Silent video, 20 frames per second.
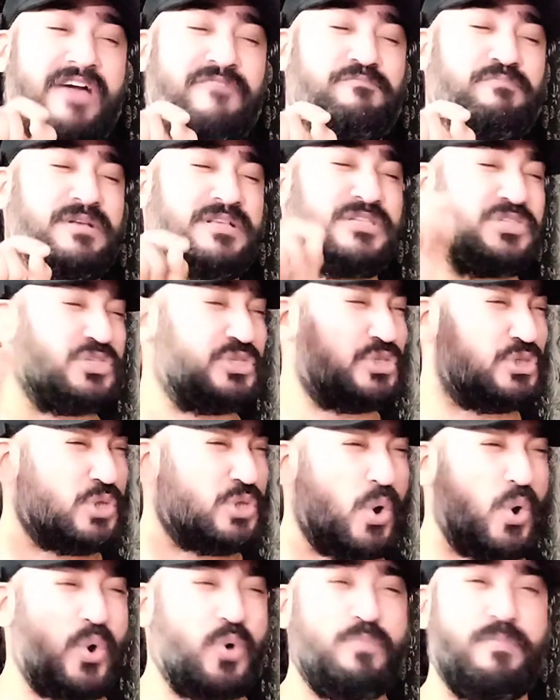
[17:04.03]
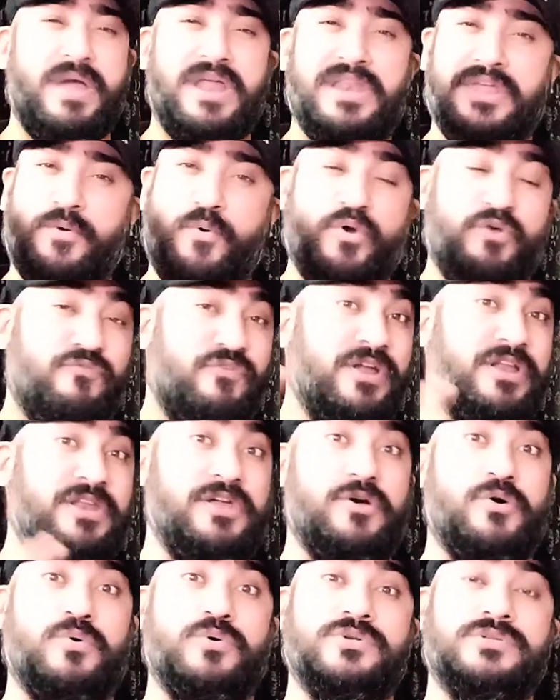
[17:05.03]
have missed so many good
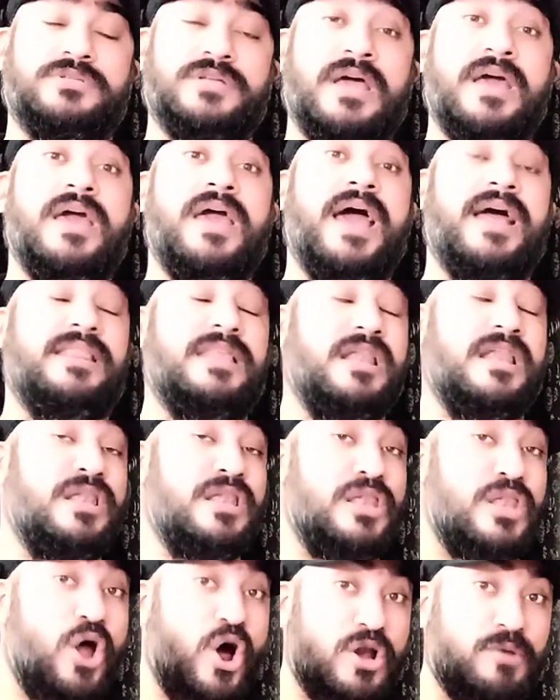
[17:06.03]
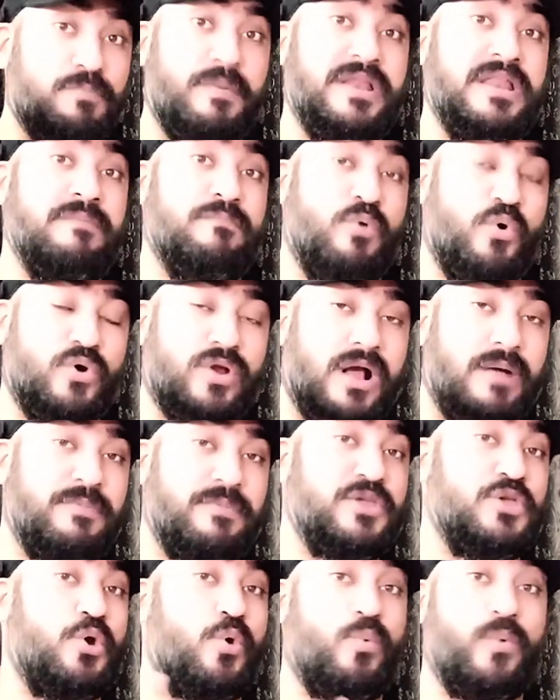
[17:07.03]
videos, and there are lot many more
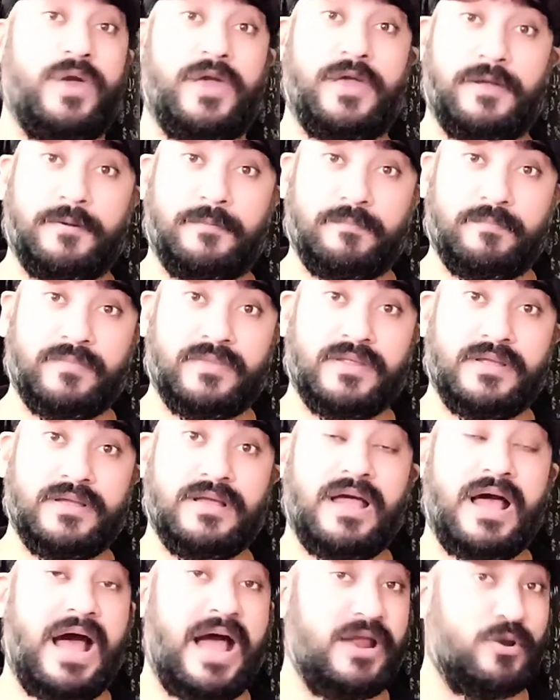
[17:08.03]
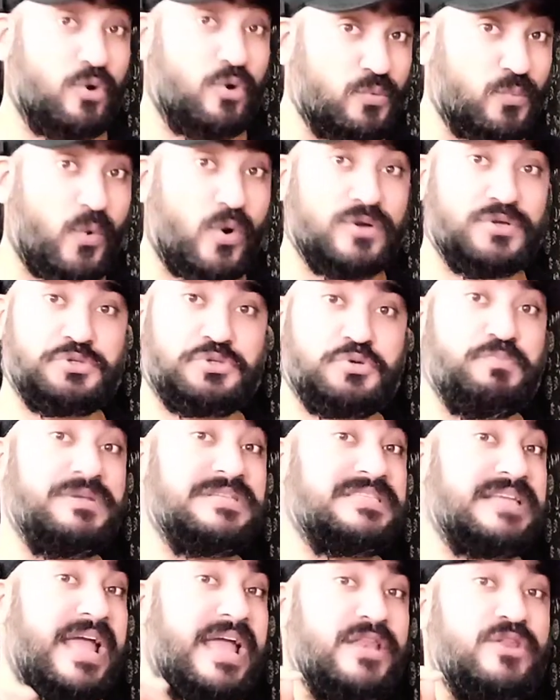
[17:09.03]
coming your way. I don't want you to
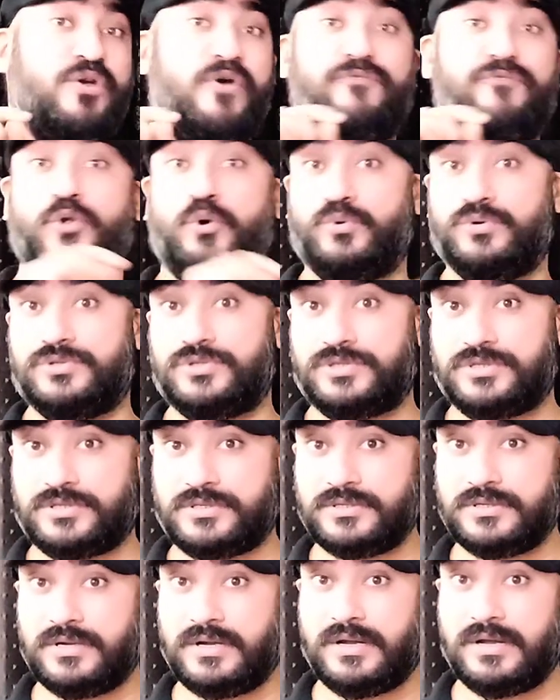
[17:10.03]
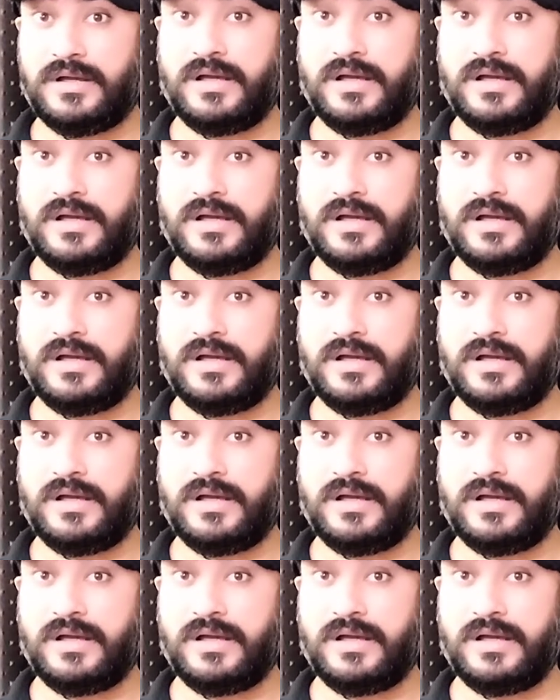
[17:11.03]
miss any of those.